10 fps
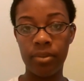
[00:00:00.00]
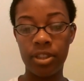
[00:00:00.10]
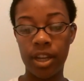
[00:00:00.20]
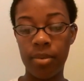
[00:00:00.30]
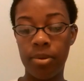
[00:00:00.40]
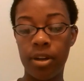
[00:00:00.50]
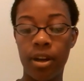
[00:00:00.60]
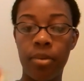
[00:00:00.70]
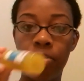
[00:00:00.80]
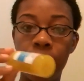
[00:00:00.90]
shea butter
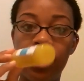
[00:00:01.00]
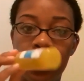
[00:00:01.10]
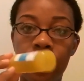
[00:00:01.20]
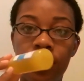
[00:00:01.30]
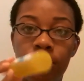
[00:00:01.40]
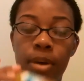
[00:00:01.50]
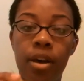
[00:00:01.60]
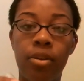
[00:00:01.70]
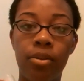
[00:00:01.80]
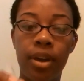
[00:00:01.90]
and put it in this
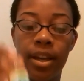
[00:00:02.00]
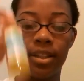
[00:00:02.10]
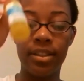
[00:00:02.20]
bottle and